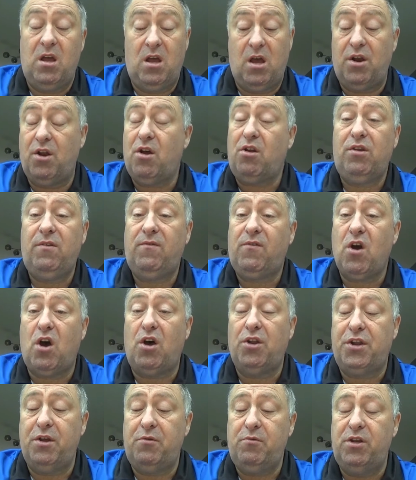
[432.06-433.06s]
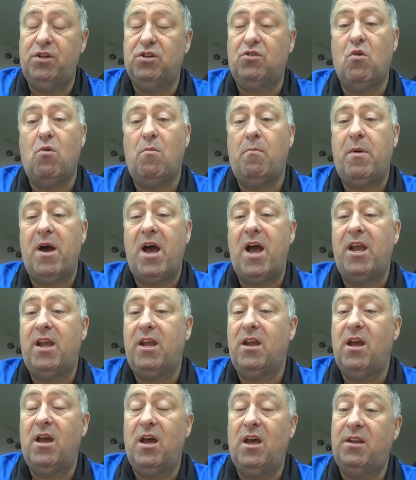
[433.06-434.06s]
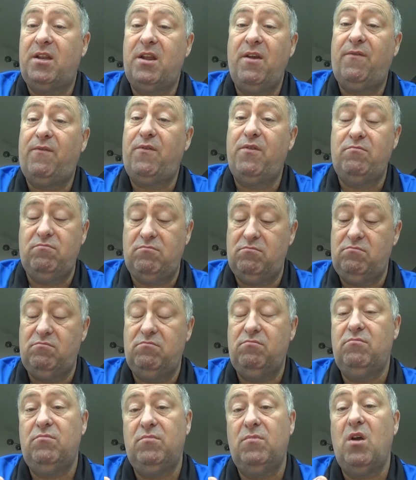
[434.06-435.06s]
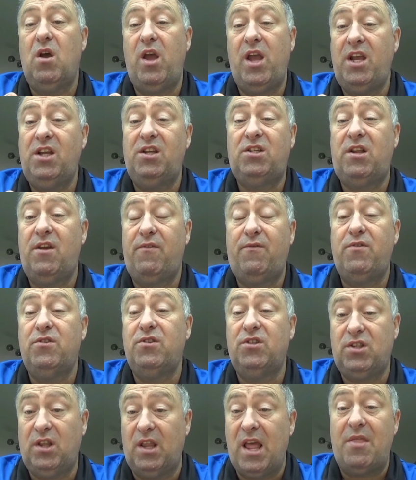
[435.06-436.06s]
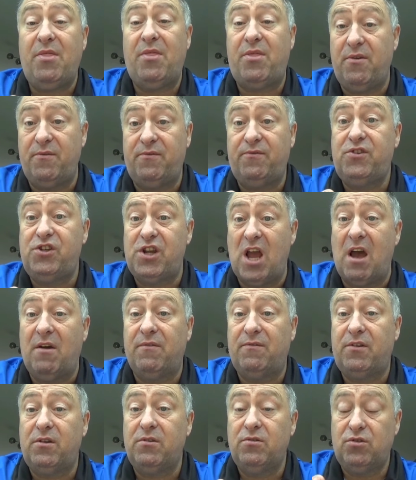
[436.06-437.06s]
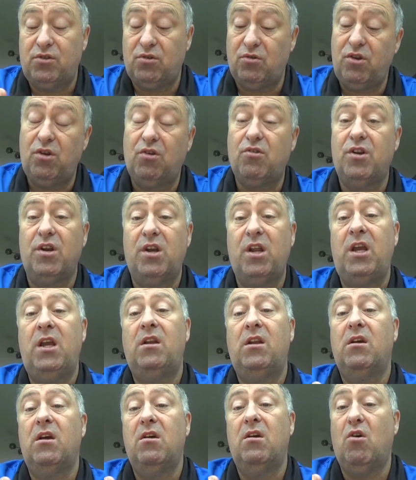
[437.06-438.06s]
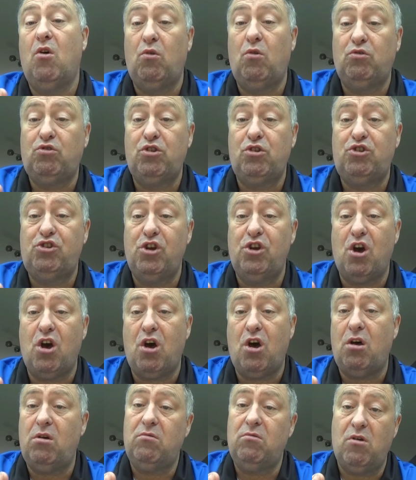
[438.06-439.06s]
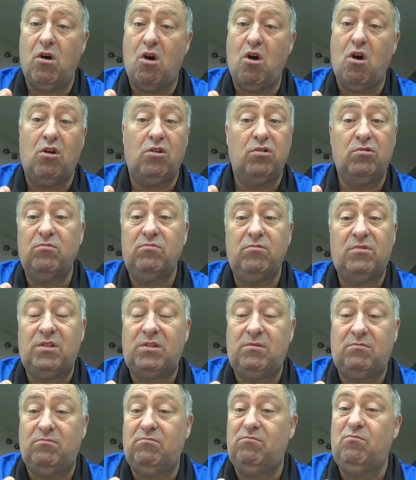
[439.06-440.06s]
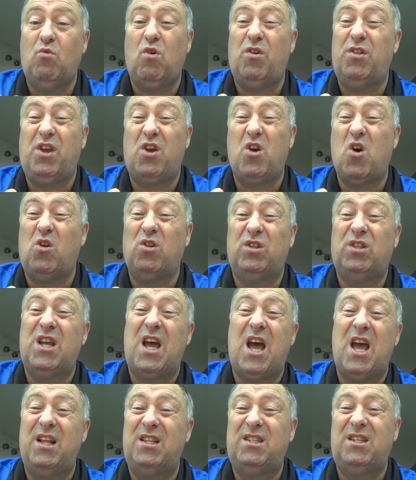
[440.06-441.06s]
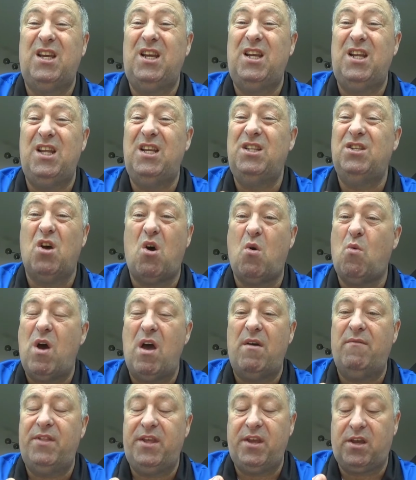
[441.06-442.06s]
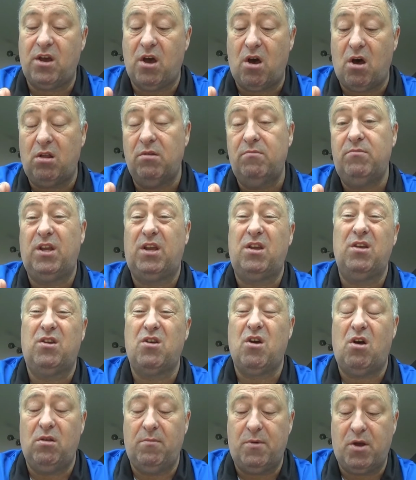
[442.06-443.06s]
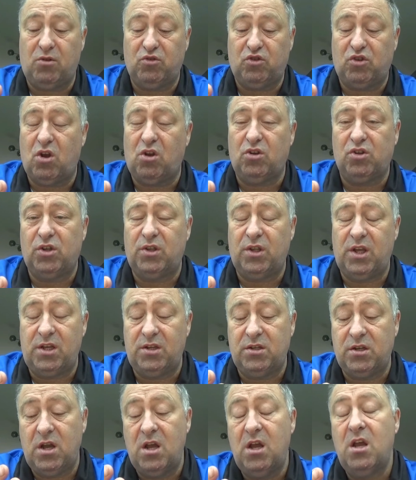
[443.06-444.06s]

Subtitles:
And all you've got to do is go and buy each different length of shaft. So you're going to need ultra short, or what they call tight teenies, or whatever they call them. They can call them all sorts of things.